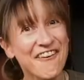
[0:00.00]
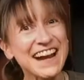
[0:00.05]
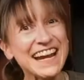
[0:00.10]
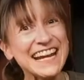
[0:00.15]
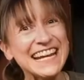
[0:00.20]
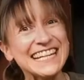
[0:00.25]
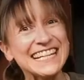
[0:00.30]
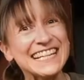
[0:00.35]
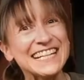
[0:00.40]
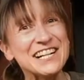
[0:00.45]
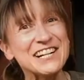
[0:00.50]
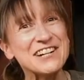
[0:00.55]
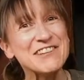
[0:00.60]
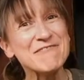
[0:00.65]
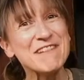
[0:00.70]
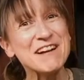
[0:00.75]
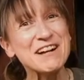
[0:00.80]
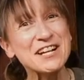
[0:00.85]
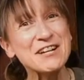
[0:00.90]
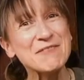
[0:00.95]
Hi,
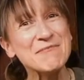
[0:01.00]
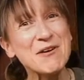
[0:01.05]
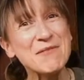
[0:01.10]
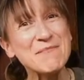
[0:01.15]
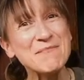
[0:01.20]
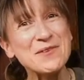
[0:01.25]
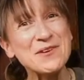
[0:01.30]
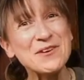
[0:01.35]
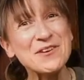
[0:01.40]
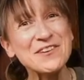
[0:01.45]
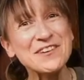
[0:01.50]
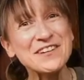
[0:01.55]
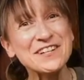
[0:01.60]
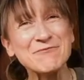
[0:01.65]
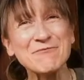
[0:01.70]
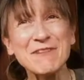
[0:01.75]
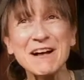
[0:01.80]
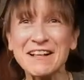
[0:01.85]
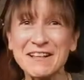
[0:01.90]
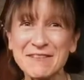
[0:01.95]
welcome on
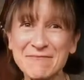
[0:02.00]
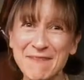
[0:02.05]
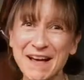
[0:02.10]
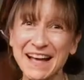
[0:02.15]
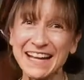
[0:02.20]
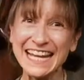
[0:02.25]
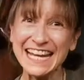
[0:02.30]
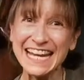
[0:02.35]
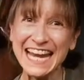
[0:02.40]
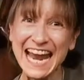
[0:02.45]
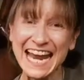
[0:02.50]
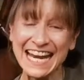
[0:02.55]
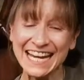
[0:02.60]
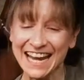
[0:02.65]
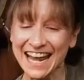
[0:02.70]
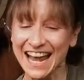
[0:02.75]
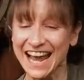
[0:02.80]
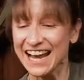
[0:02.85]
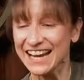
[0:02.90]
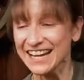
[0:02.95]
board. Welcome back
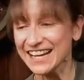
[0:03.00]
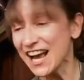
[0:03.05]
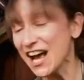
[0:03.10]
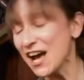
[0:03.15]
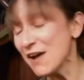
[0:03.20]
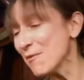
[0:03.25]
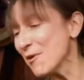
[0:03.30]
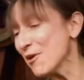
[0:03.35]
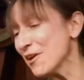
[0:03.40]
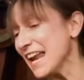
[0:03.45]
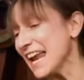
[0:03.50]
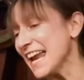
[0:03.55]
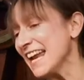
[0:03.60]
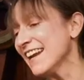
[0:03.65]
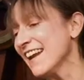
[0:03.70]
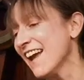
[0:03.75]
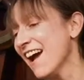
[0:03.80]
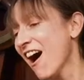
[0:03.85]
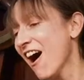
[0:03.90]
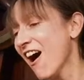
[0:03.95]
again. Come on
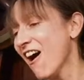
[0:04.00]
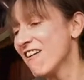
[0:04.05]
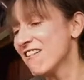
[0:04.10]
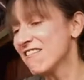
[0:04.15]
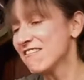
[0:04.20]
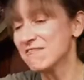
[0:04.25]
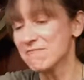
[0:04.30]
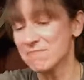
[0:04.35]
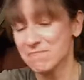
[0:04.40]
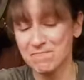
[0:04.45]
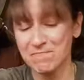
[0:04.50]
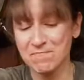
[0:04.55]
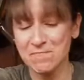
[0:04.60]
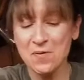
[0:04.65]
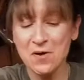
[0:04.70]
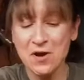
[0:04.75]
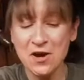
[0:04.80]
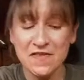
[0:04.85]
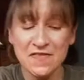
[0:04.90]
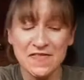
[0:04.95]
in. I'll
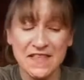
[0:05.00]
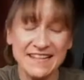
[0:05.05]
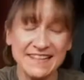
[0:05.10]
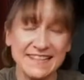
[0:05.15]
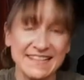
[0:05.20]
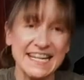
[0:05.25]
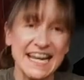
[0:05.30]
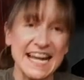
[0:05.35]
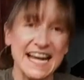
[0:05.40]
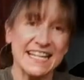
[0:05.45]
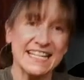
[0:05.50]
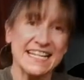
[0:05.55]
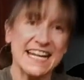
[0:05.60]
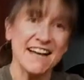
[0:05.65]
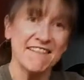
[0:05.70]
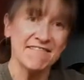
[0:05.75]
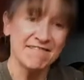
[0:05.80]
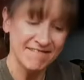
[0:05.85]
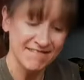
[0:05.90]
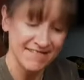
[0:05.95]
put this deck
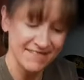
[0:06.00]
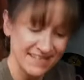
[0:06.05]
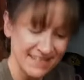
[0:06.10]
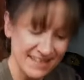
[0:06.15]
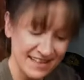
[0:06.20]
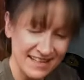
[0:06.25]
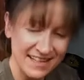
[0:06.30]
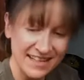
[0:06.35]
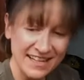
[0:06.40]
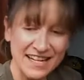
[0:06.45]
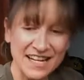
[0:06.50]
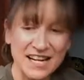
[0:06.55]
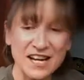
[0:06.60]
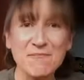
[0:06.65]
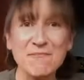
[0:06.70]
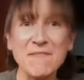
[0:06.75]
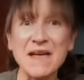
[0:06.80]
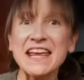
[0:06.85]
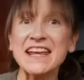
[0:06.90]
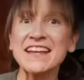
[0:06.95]
down
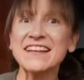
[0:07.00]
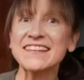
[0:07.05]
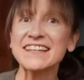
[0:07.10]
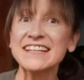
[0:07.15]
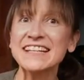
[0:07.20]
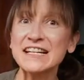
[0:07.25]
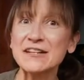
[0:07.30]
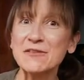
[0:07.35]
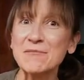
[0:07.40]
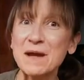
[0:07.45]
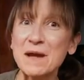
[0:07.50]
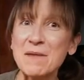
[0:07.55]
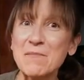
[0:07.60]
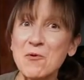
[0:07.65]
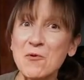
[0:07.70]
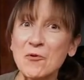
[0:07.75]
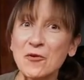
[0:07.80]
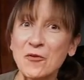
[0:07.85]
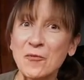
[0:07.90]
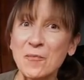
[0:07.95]
and make us a little bit
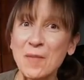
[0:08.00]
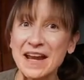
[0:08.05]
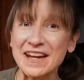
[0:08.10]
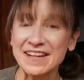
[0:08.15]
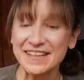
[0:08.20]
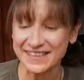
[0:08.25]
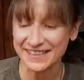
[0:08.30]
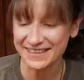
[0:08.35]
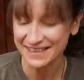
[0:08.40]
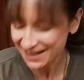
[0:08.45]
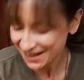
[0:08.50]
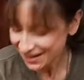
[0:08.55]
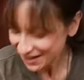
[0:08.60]
more space.